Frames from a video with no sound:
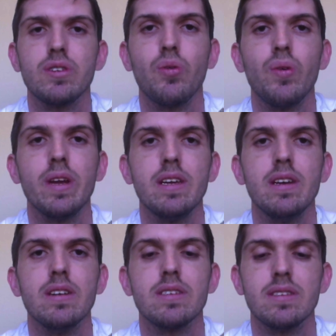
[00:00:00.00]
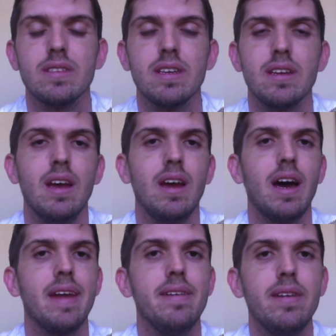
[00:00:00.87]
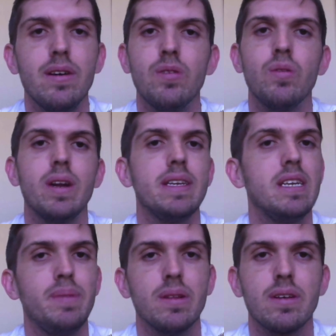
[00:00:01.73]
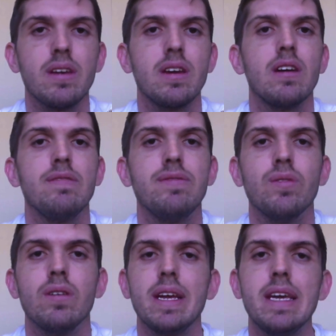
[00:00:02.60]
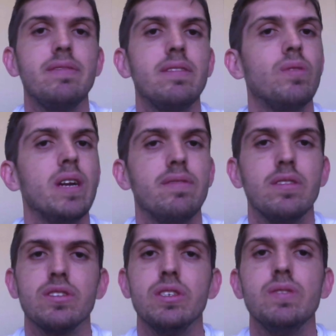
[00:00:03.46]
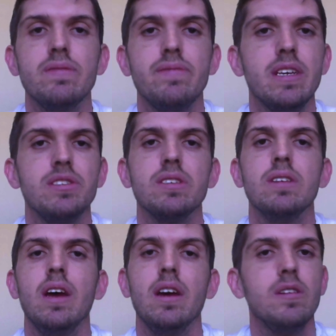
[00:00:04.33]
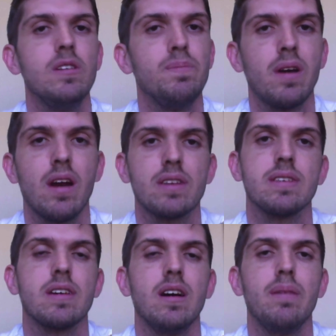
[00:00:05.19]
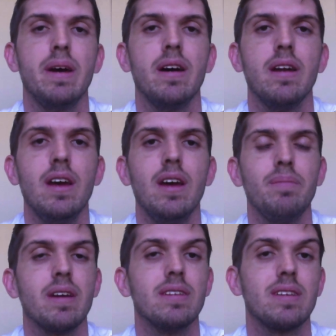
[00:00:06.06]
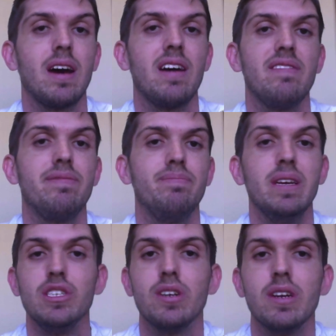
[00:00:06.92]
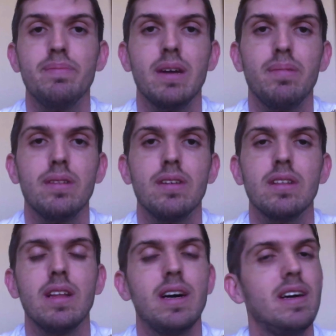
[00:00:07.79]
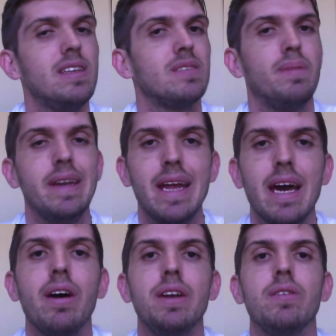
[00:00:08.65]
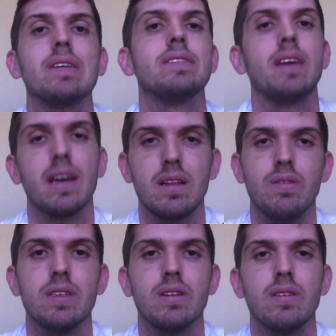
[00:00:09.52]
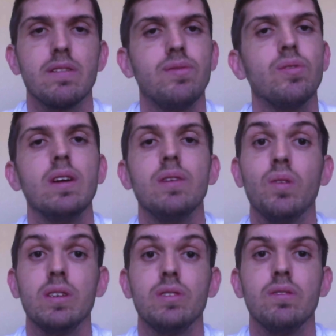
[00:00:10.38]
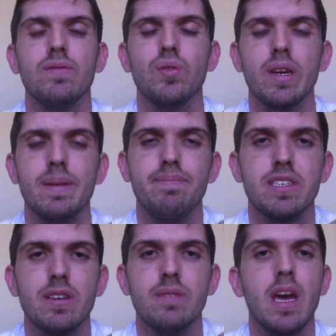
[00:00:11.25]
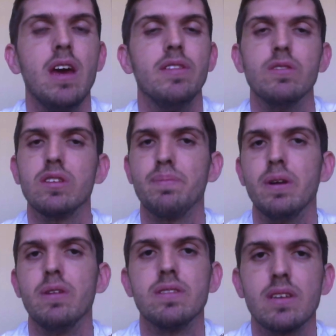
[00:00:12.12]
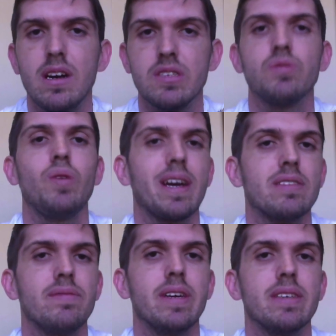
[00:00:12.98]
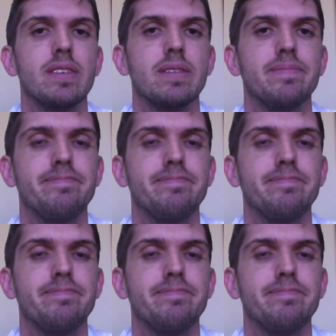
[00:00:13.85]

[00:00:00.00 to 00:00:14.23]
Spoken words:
20 years is that I know what I need to be looking out for, even whenever there's new innovation, new products that come out, because I've been tripped up along the lines, but now I know exactly what to look for and what to avoid. So those are the pros and cons with wax investing.